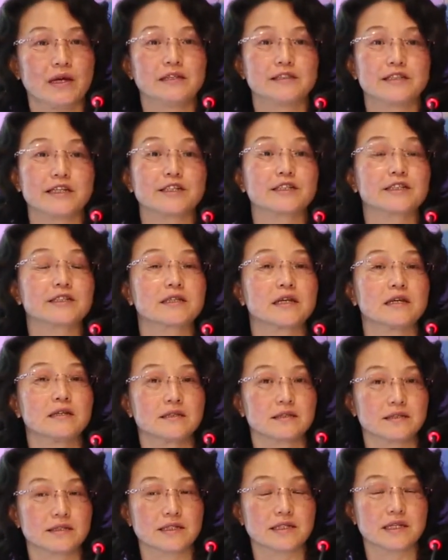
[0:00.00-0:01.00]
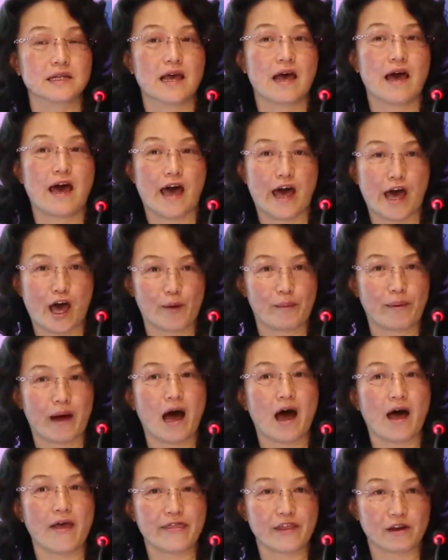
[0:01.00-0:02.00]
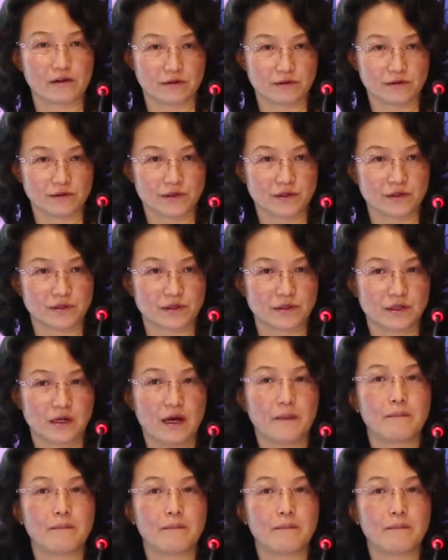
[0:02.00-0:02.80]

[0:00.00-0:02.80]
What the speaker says: they don't help others.